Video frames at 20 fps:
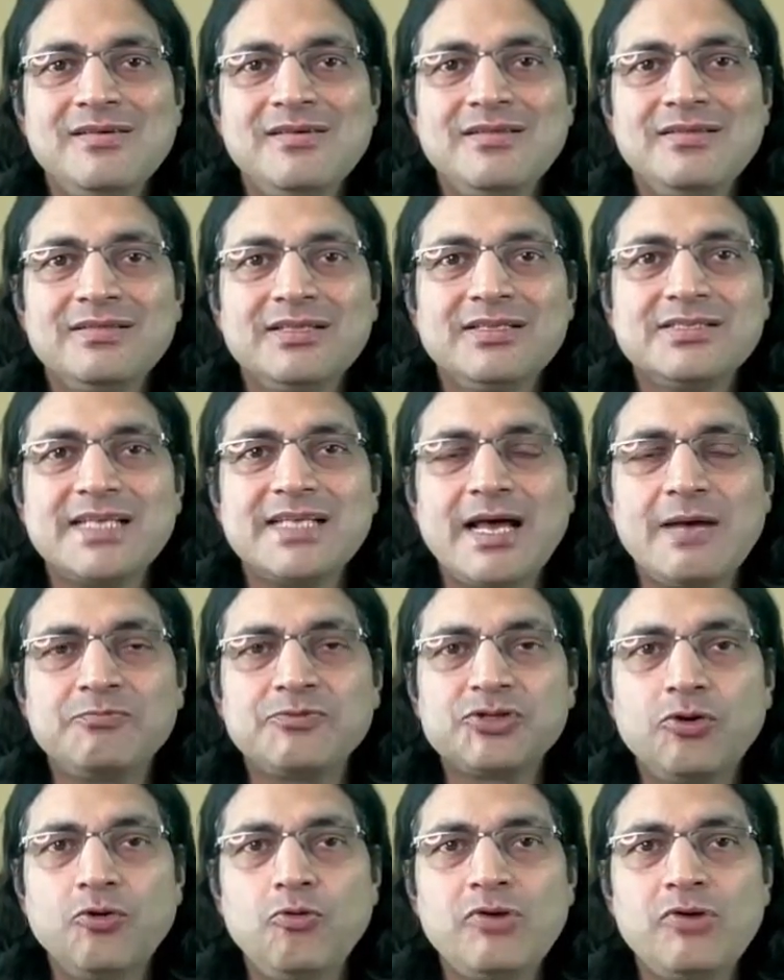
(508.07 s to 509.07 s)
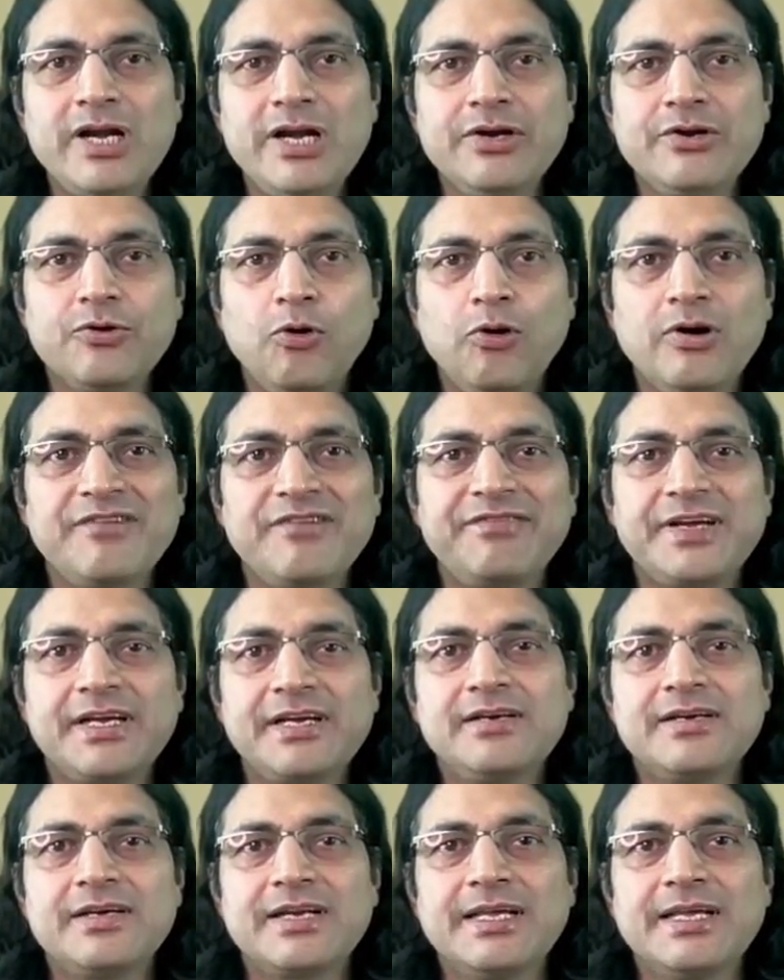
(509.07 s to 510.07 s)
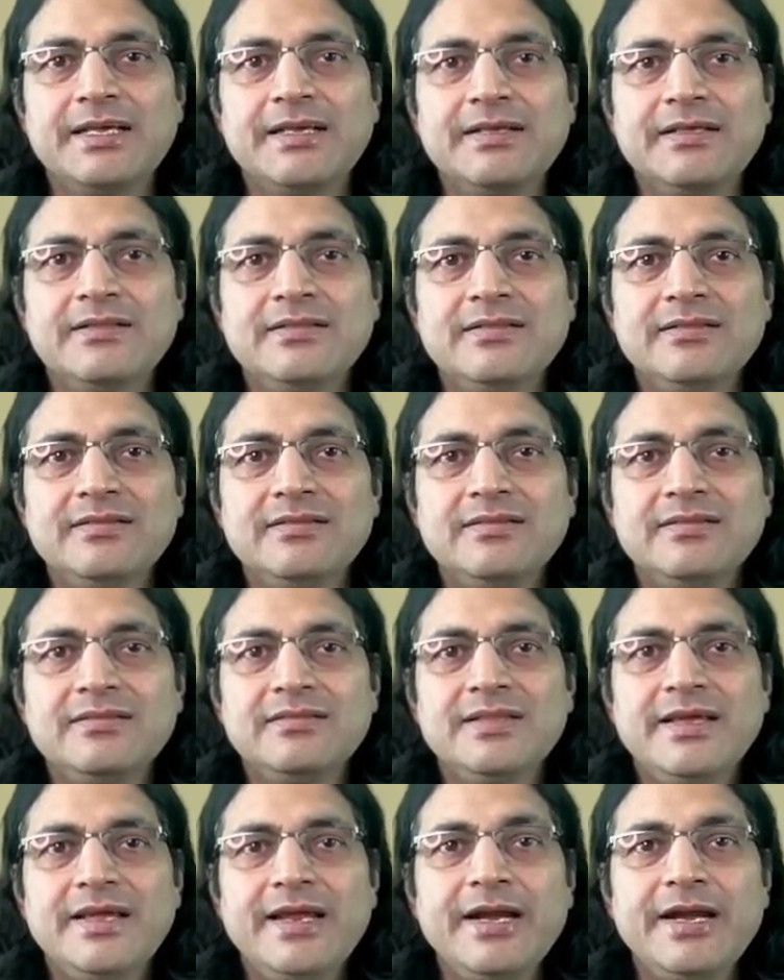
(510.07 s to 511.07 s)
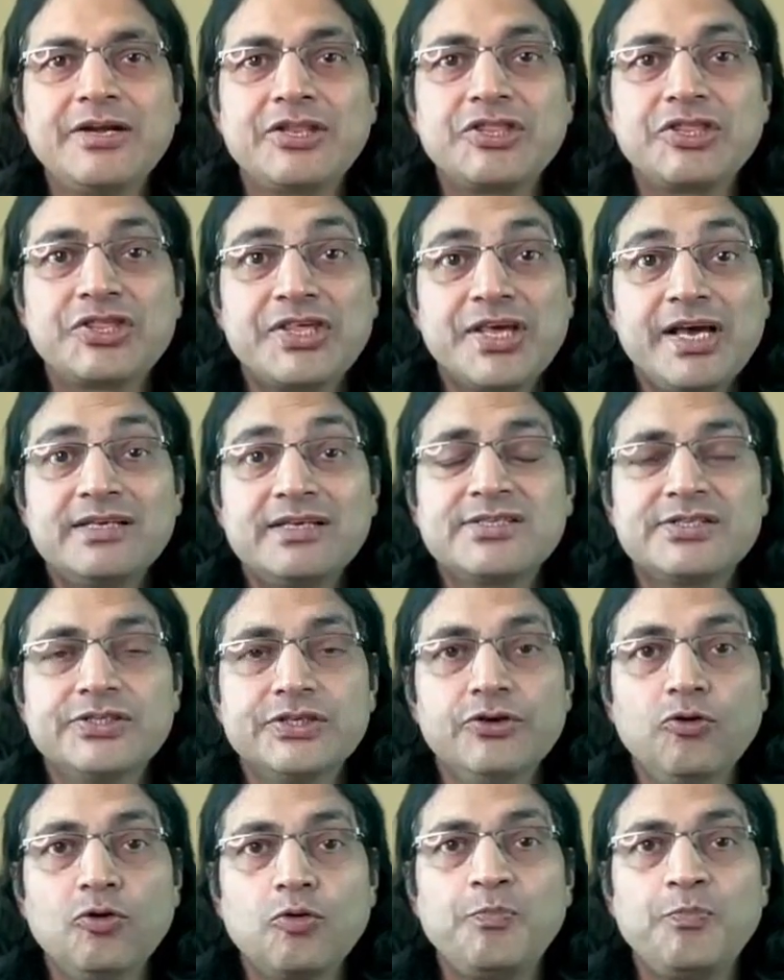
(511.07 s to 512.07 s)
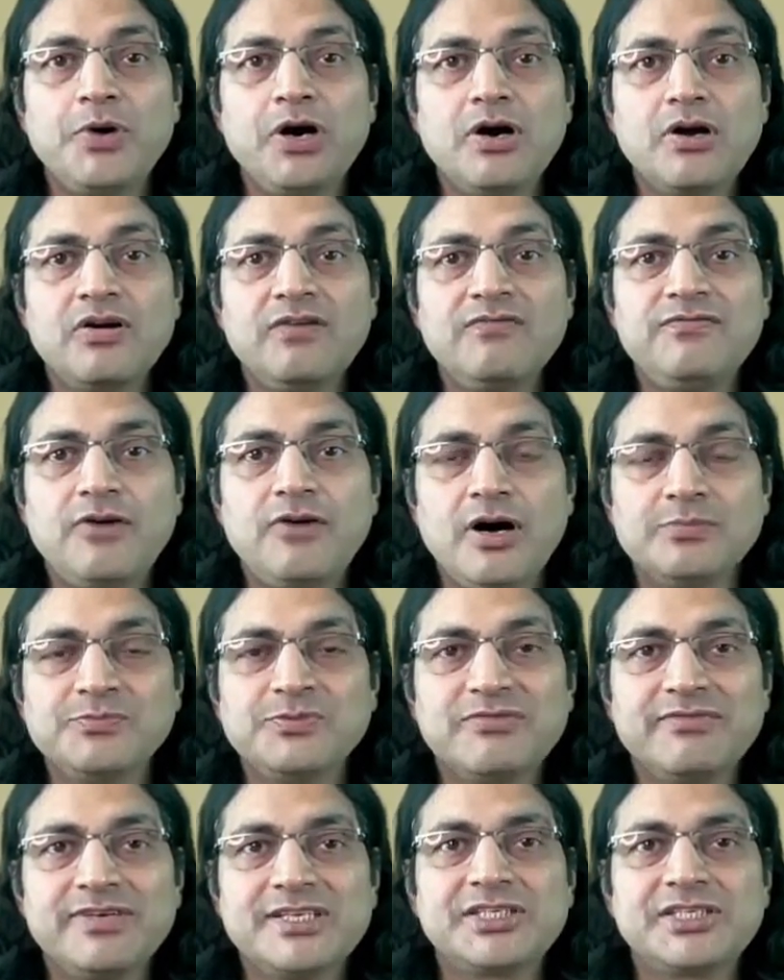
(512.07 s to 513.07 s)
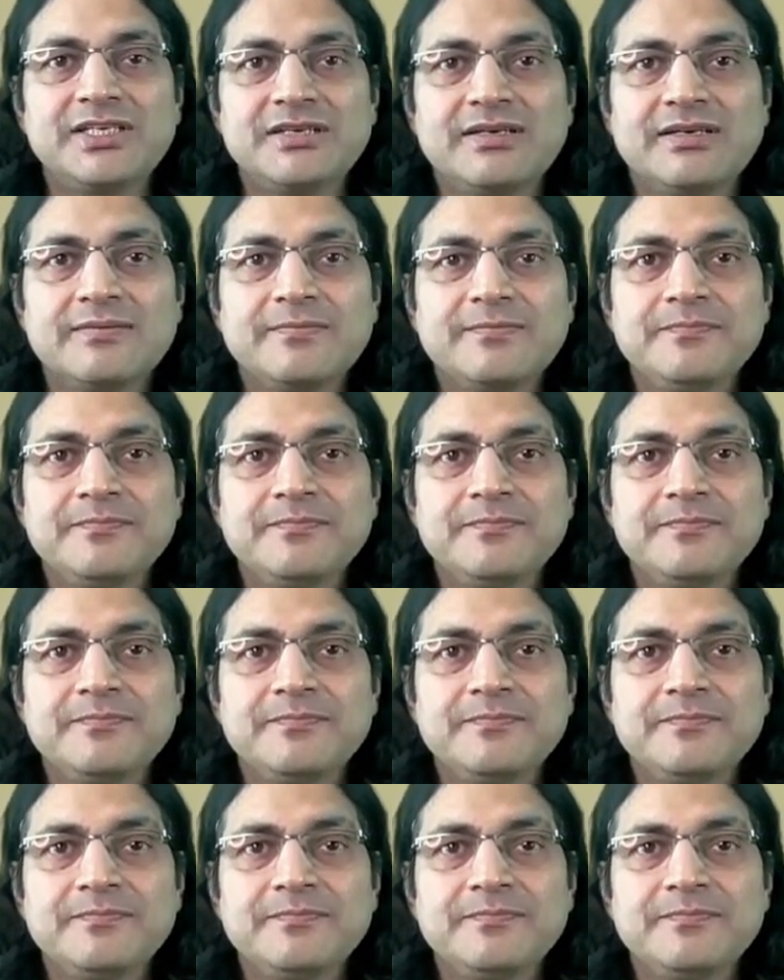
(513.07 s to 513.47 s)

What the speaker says: There's absolutely no difficulty. It checks your power of observation.